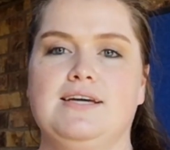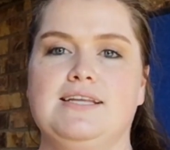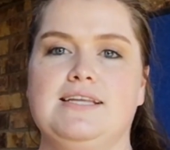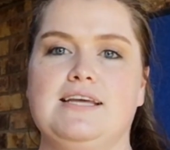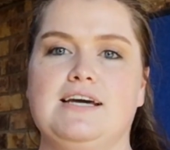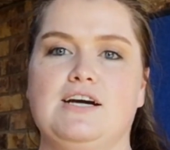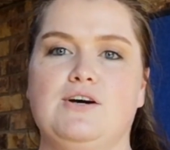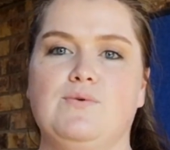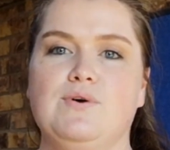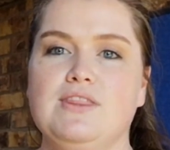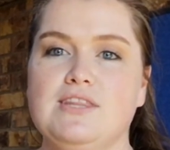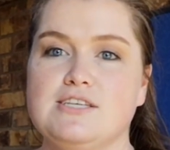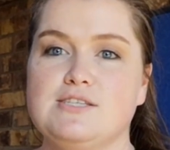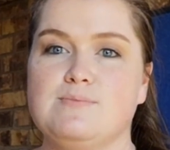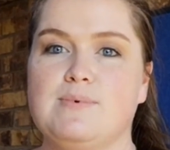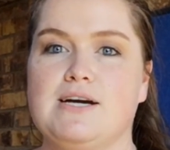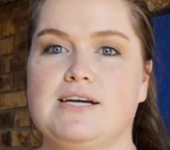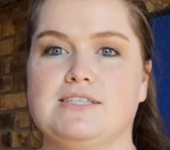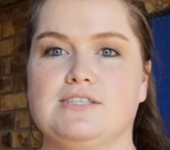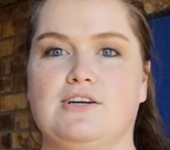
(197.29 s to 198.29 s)
Now, when the
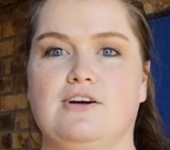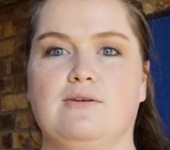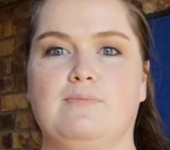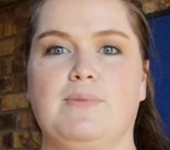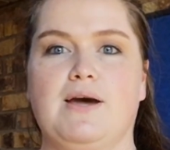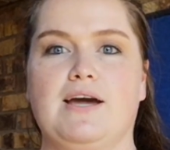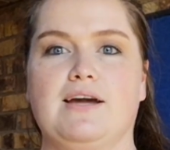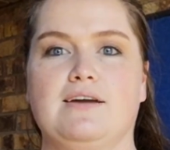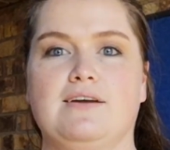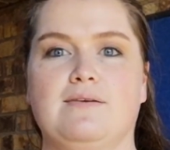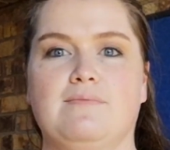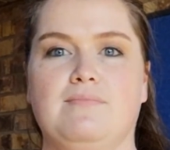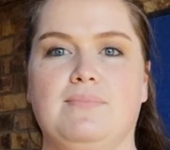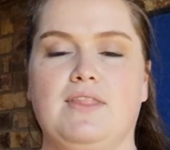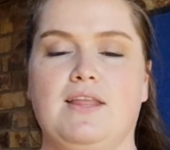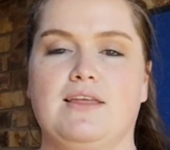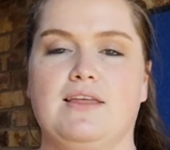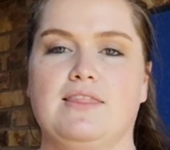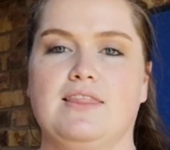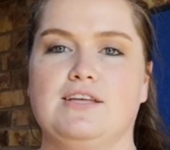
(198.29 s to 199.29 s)
spies got back,
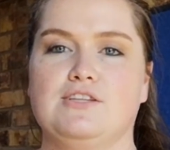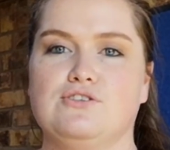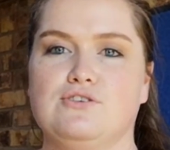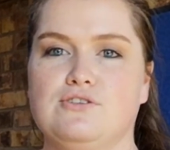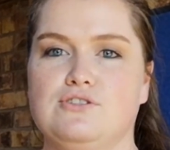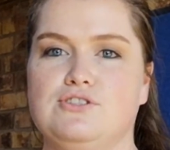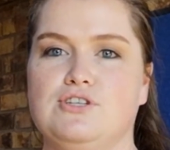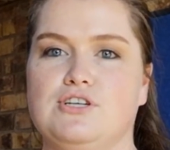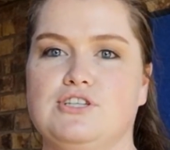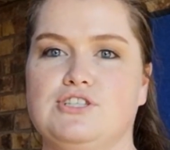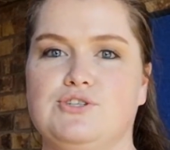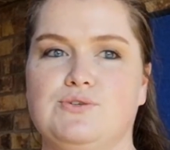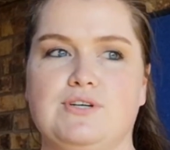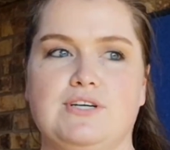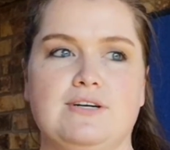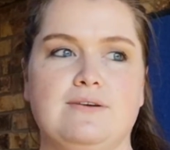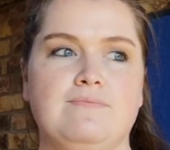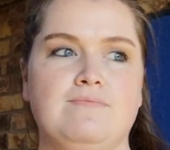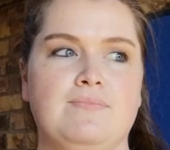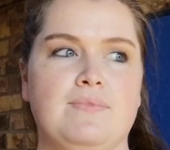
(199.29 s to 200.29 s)
they told
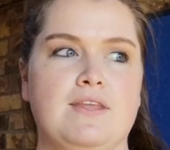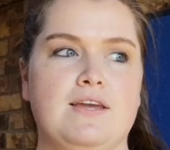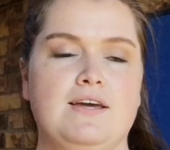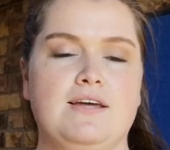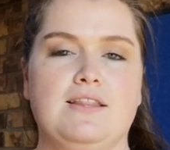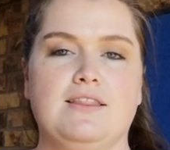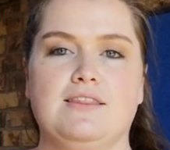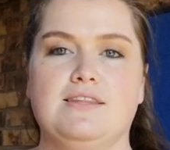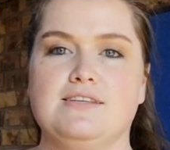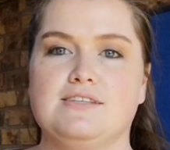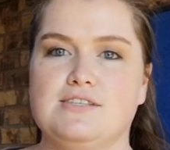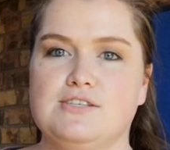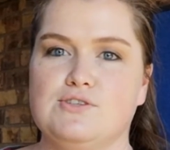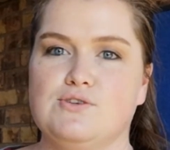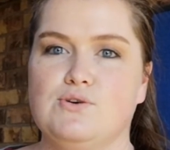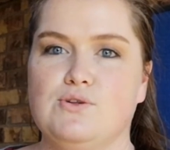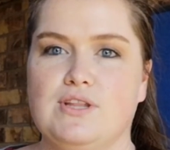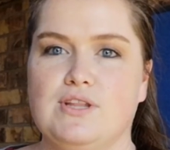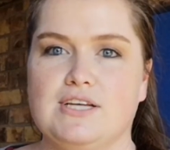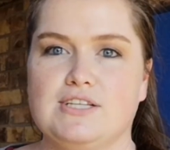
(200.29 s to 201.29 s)
Joshua, this is
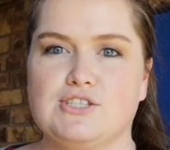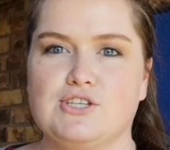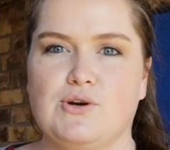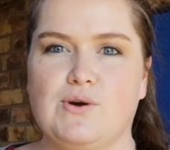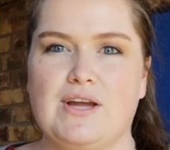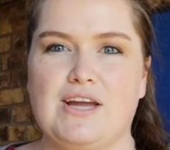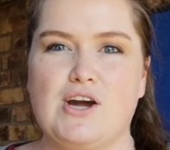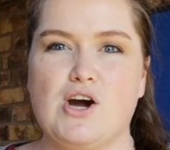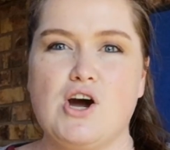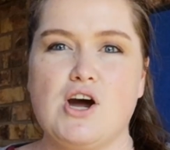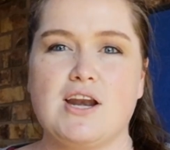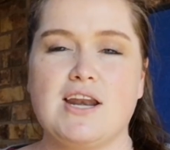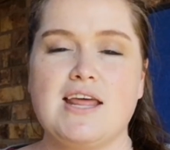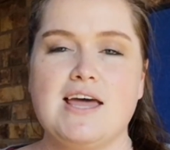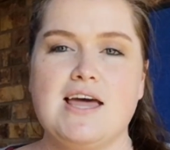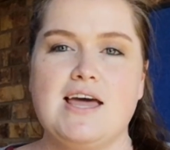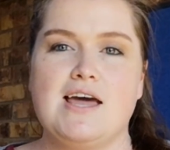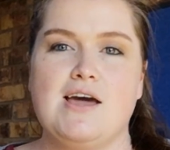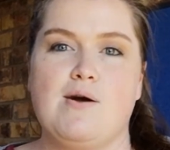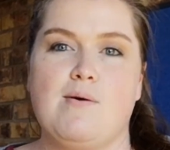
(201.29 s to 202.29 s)
all that's going on,
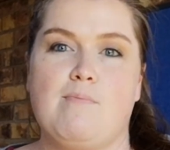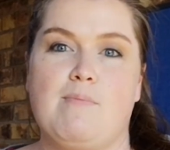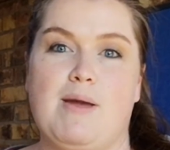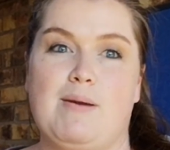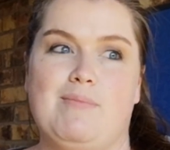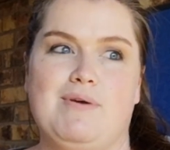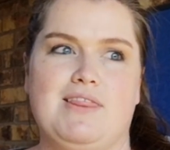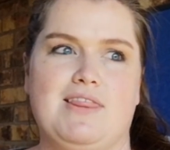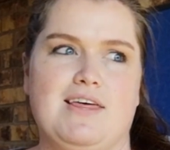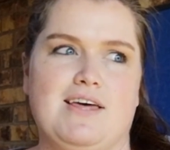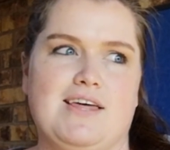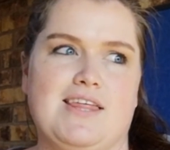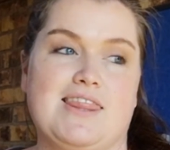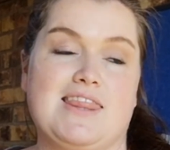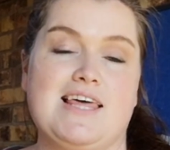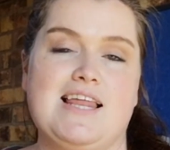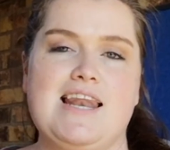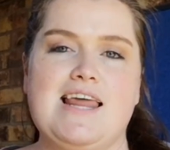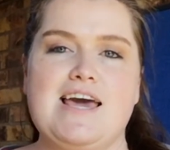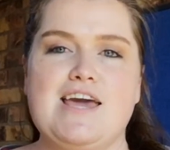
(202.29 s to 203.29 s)
maybe the
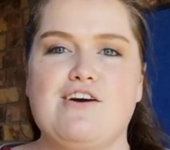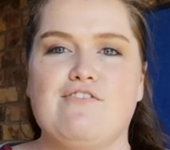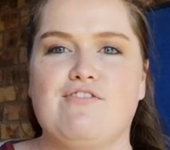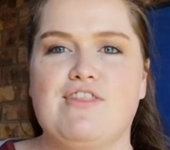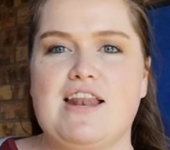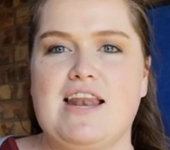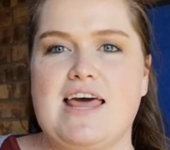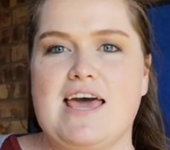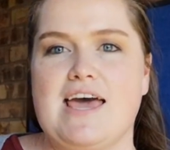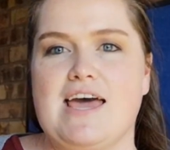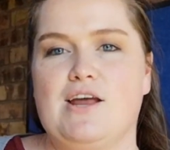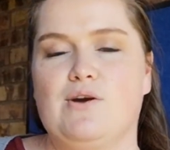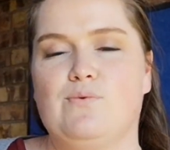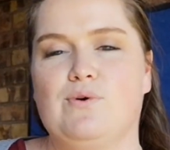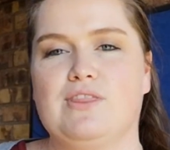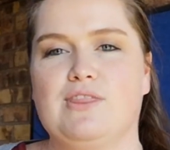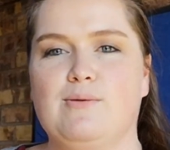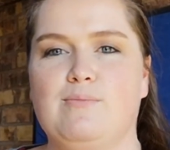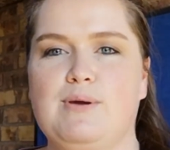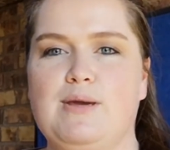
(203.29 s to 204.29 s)
lay of the land,
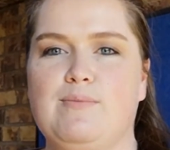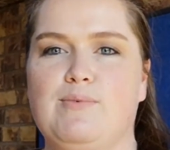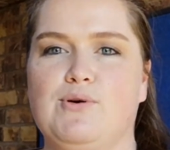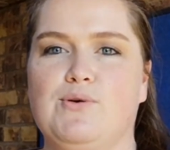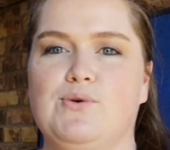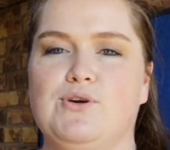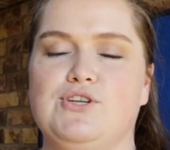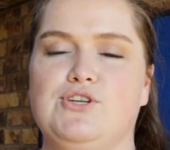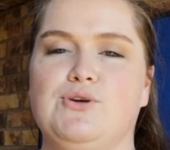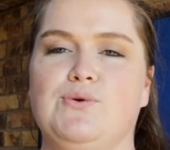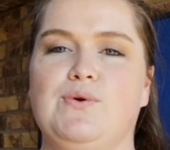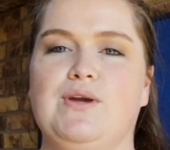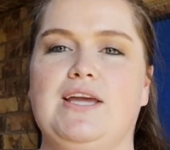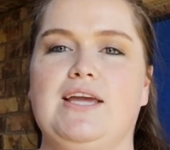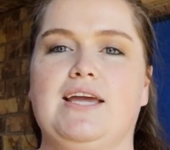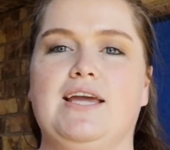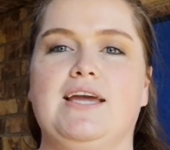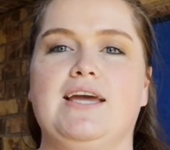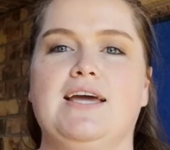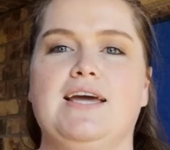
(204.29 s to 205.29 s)
what the people were
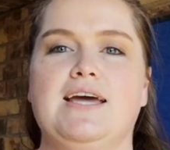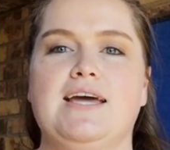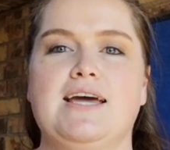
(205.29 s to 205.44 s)
doing,